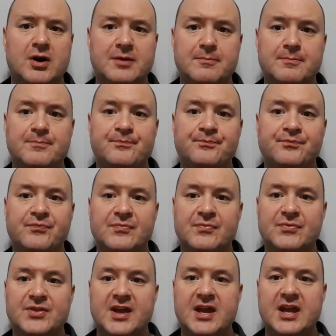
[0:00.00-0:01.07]
one,
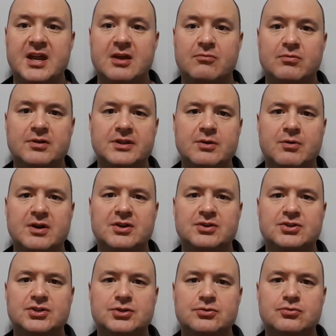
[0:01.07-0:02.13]
they really
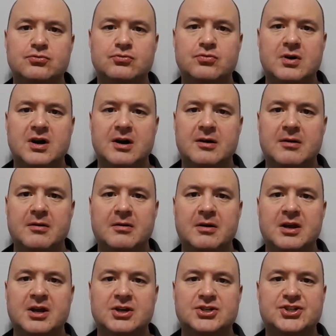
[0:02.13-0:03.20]
want to uh,
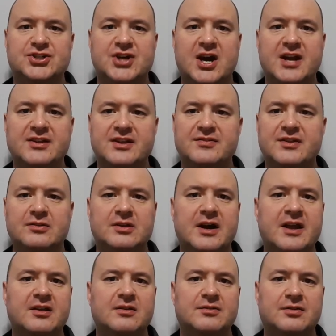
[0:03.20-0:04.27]
shine in the
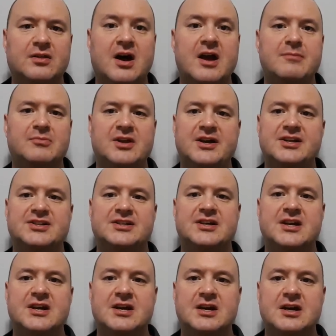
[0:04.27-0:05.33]
light, limelight.
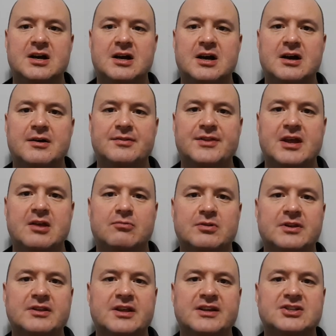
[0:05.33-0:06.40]
Uh, they
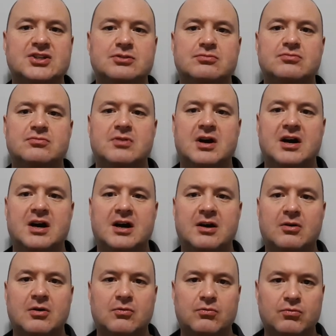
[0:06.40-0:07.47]
really like to
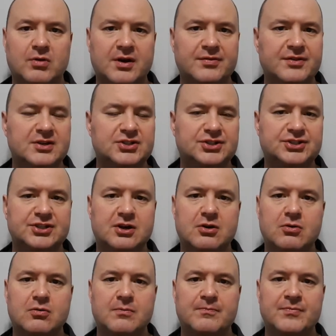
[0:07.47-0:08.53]
uh, run the
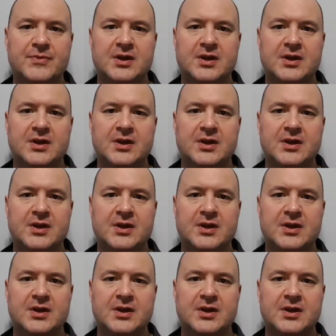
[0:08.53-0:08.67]
show.